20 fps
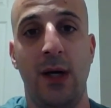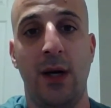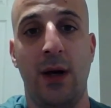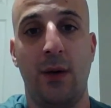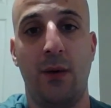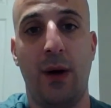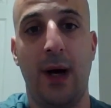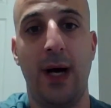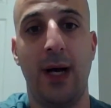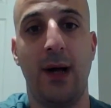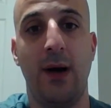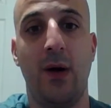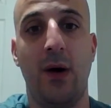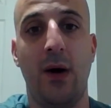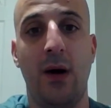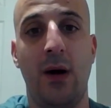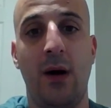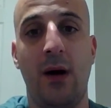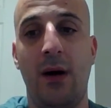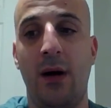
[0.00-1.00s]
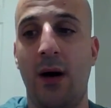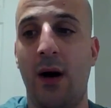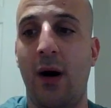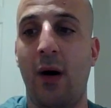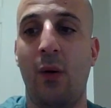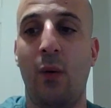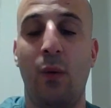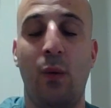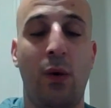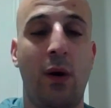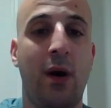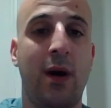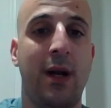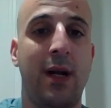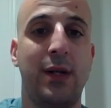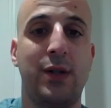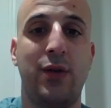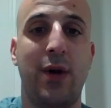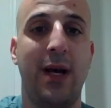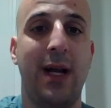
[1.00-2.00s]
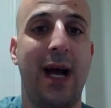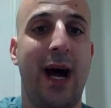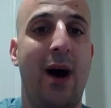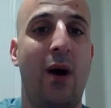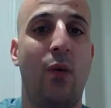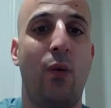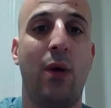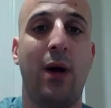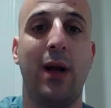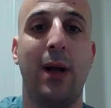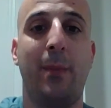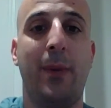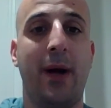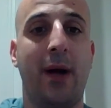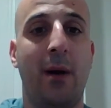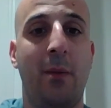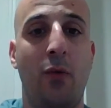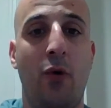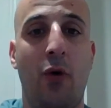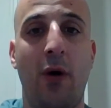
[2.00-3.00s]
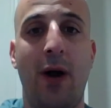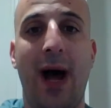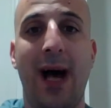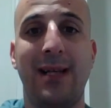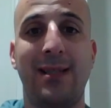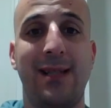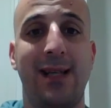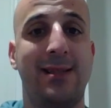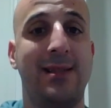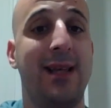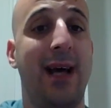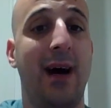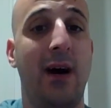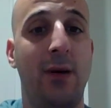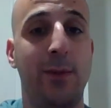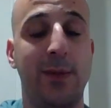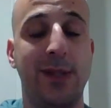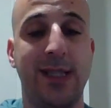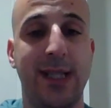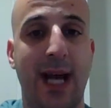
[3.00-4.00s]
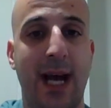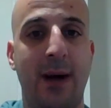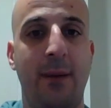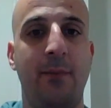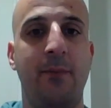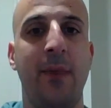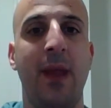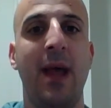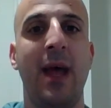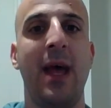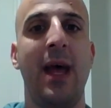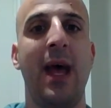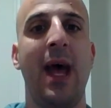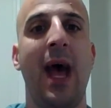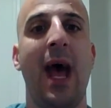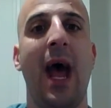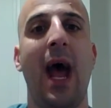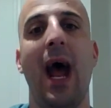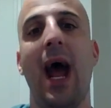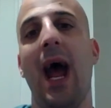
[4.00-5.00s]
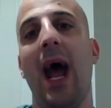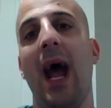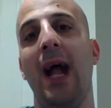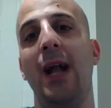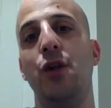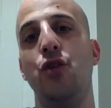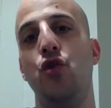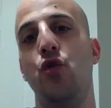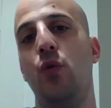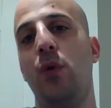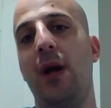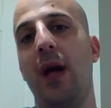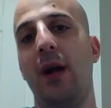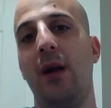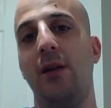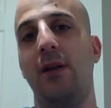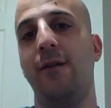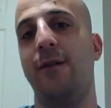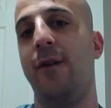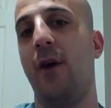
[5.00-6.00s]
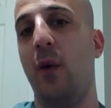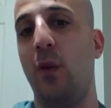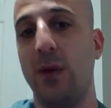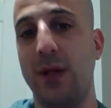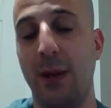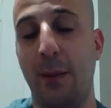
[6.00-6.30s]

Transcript: right? We're going to trade out. We're going to pick up more assets to help Sam. And you get on the phone with the